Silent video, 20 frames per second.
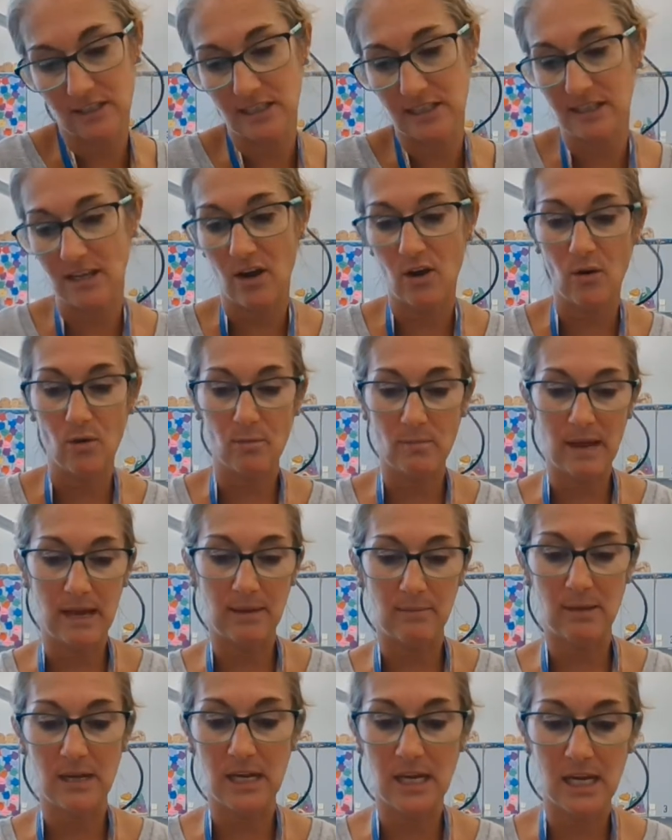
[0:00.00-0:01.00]
So
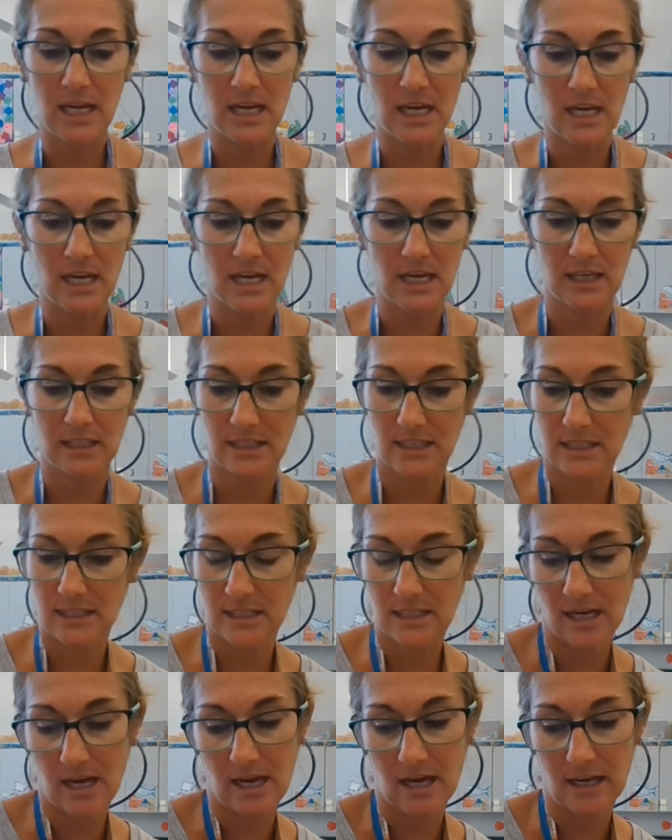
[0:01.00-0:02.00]
maybe
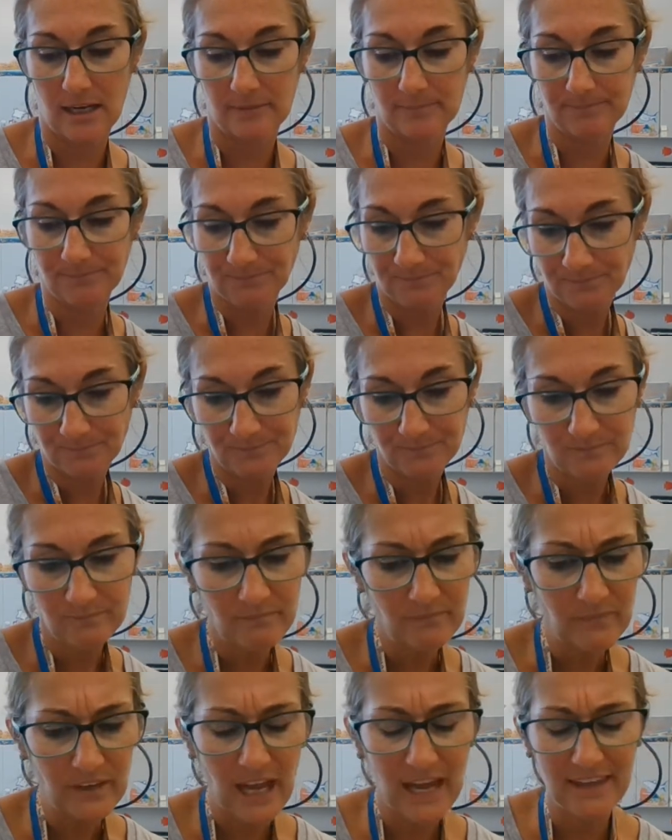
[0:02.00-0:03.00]
it's,
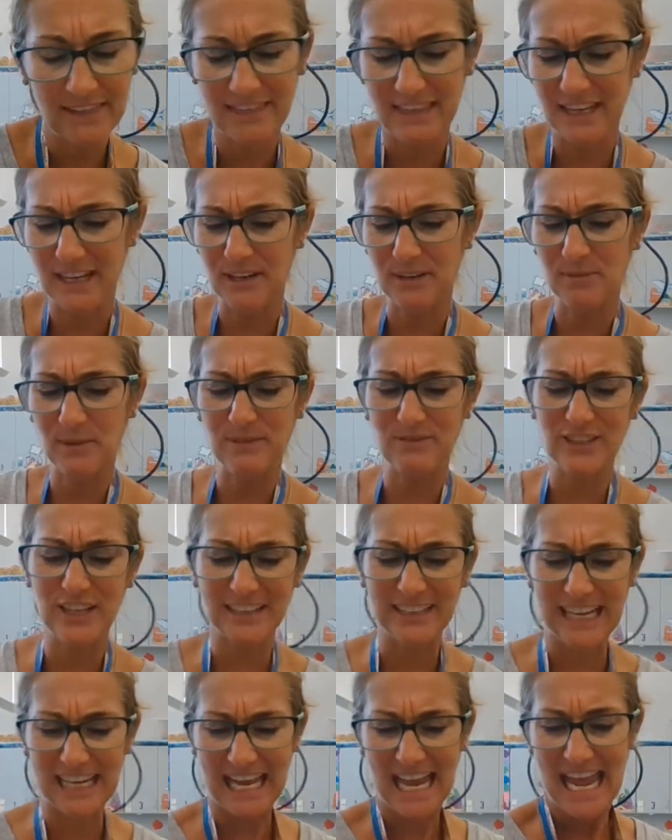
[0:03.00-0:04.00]
I think we've
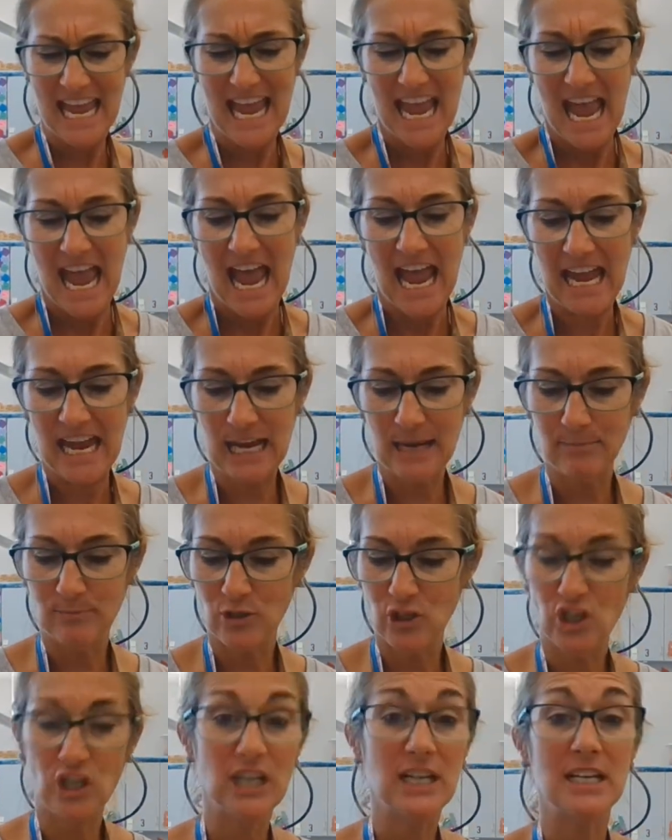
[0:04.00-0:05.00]
done like ham,
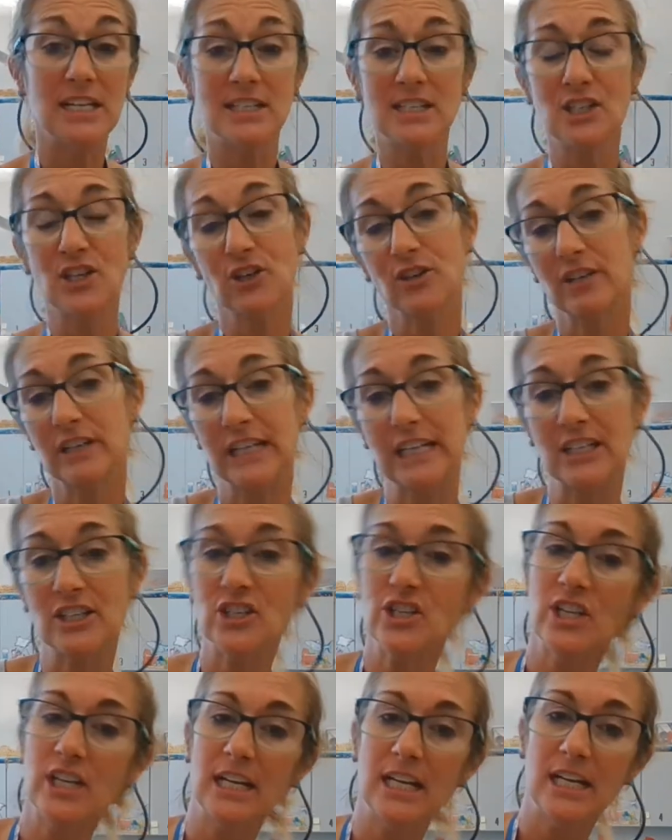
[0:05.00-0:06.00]
cheese, turkey,
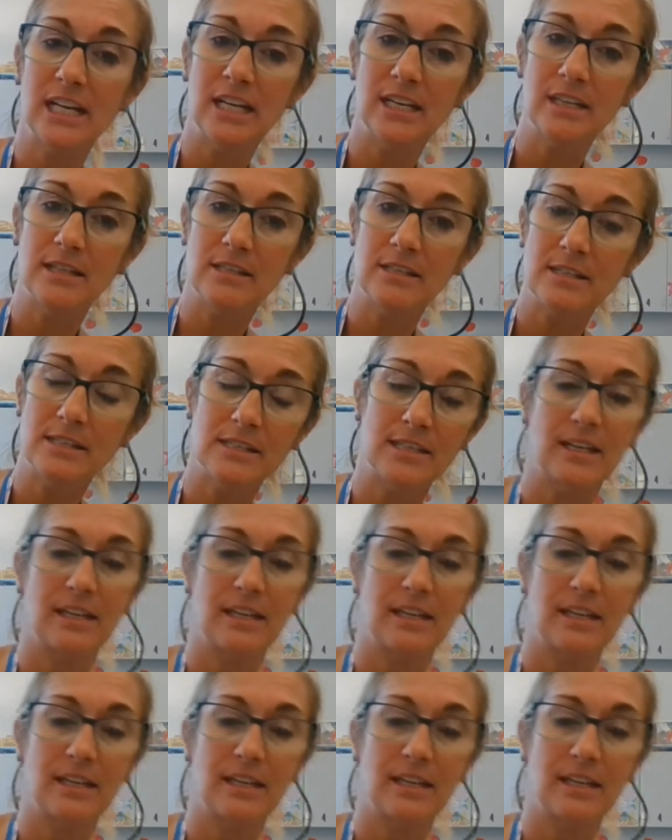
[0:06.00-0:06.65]
cheese.